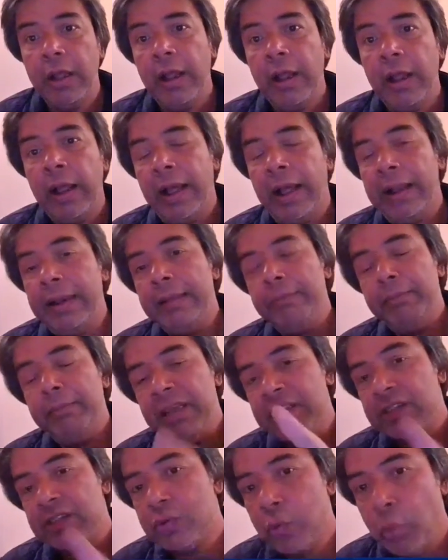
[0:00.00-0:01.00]
And he
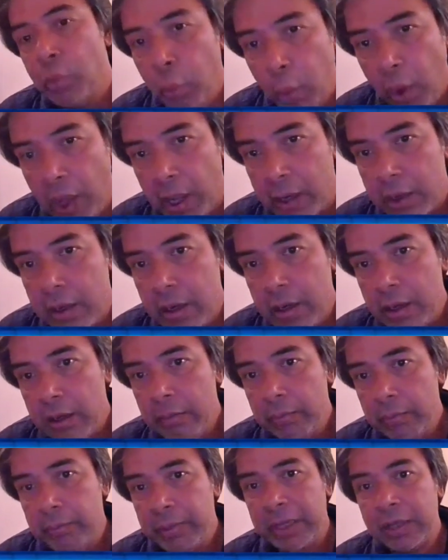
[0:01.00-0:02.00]
missed one
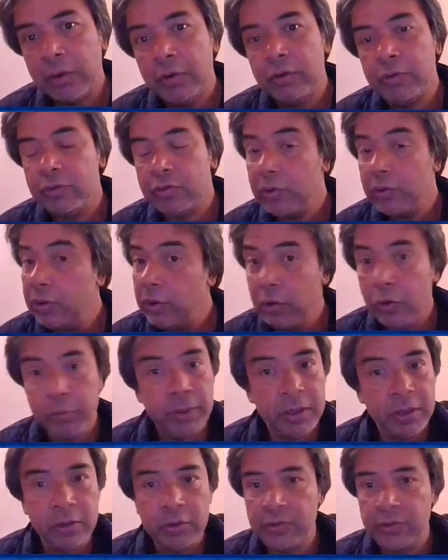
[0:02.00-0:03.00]
because, not
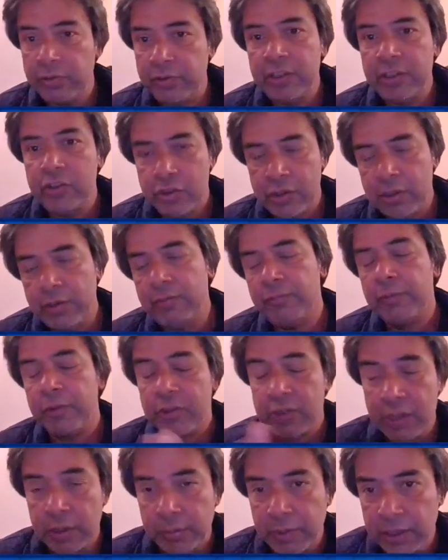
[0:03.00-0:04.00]
because of injury, for
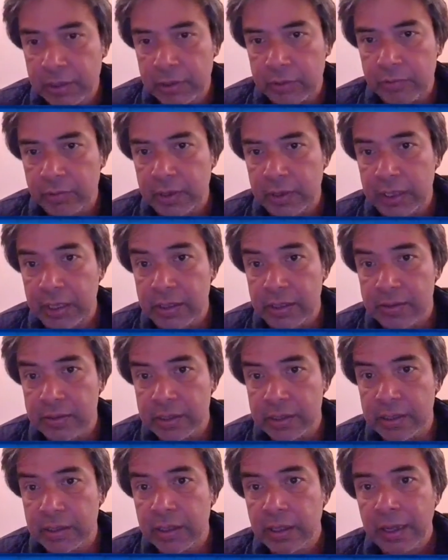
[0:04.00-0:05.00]
some other
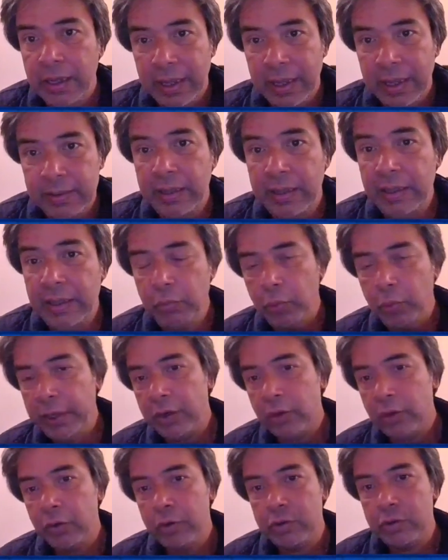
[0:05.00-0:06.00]
reason. And then he
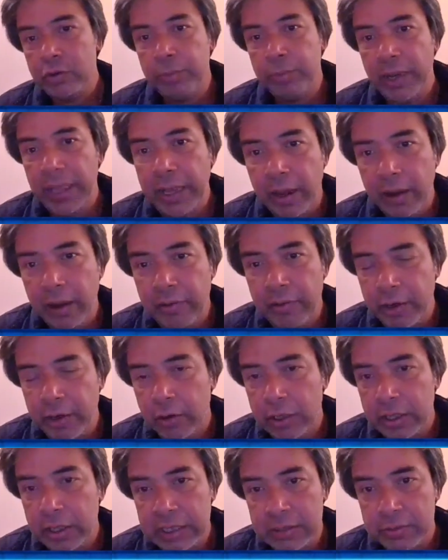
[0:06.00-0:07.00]
went on to play 100
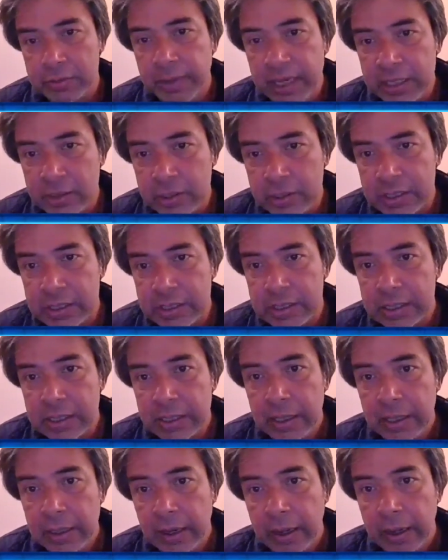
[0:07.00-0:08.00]
odd test matches.
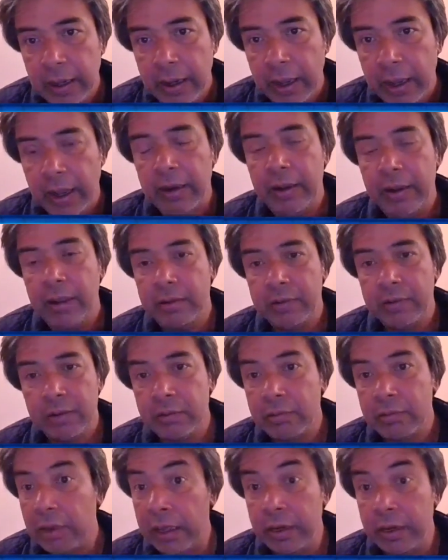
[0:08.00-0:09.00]

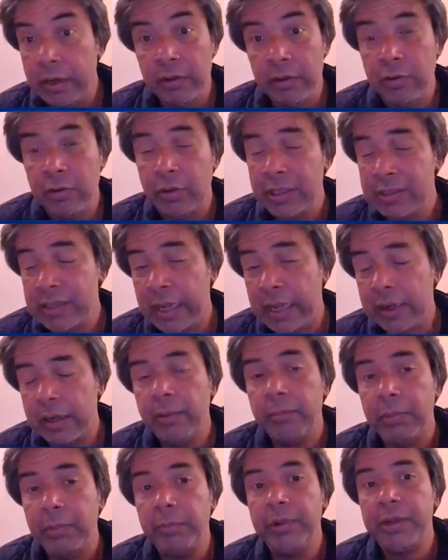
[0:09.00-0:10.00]
I don't know exact
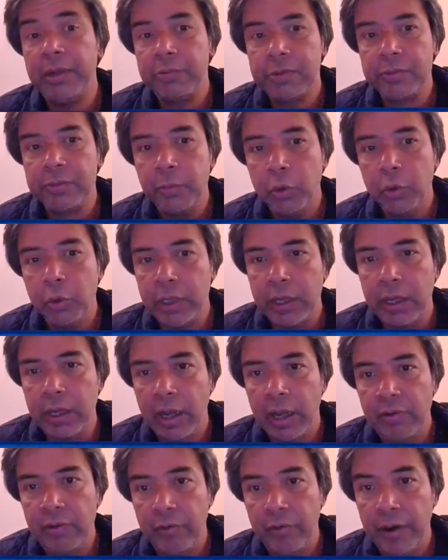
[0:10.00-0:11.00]
number, but it was more than
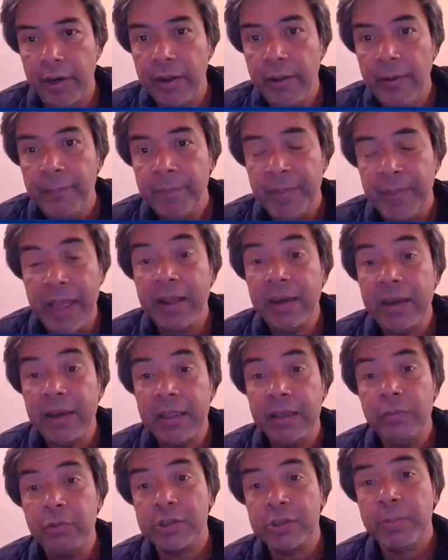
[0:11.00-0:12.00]
100.
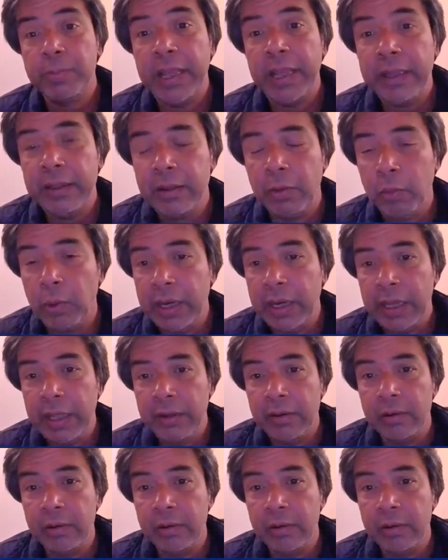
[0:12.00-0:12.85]
And he was playing the one day